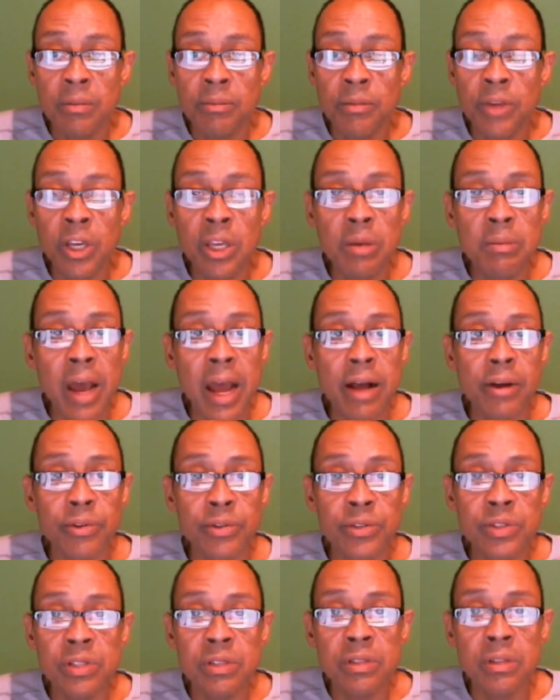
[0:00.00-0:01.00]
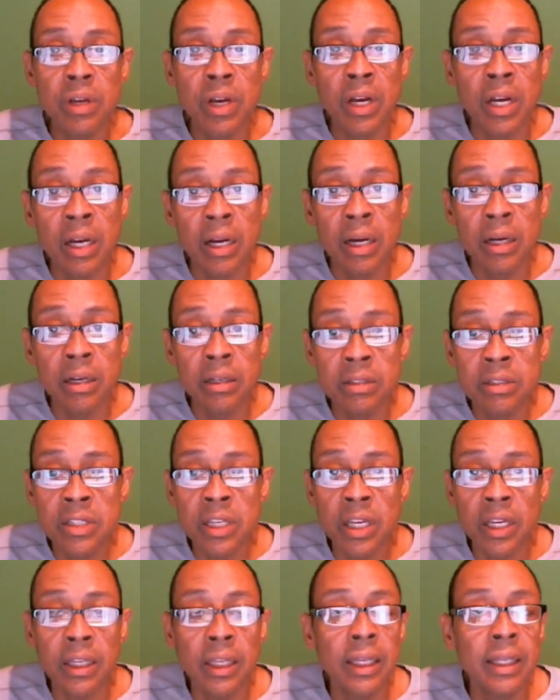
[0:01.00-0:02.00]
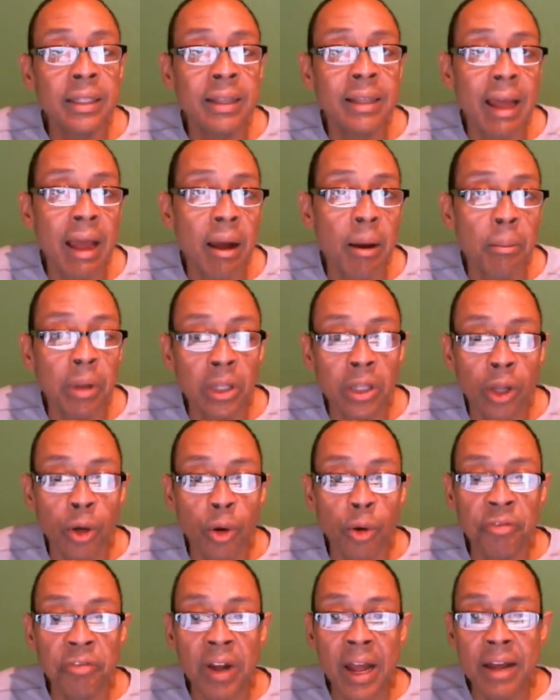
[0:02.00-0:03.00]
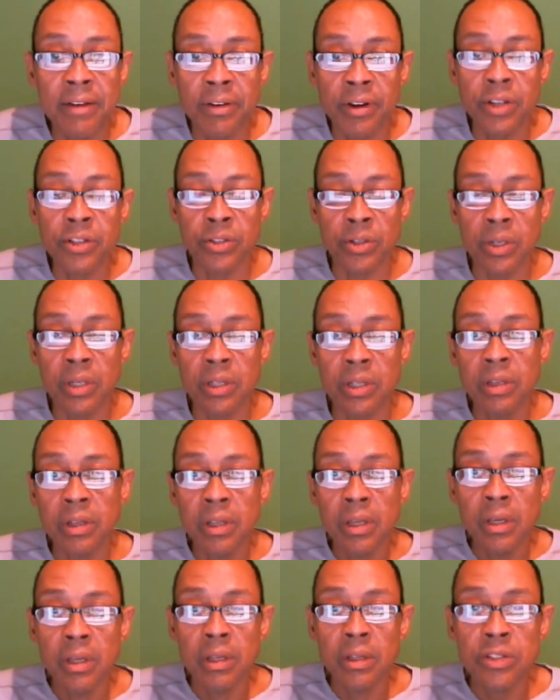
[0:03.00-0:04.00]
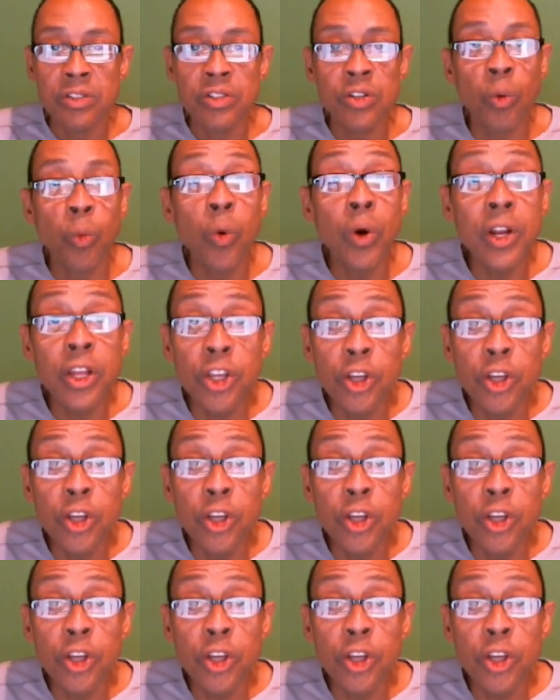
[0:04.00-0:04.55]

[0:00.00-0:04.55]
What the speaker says: Mickey Mouse ticking down below 500. So what do you